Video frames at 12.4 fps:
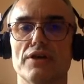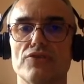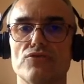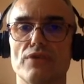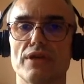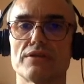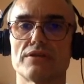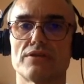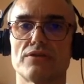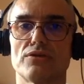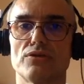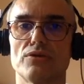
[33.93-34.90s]

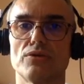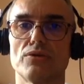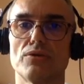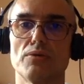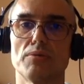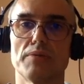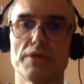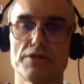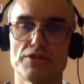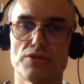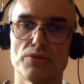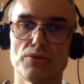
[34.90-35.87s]
addressed to my
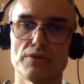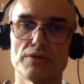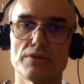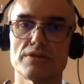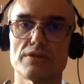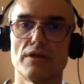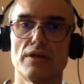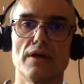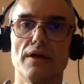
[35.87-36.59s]
students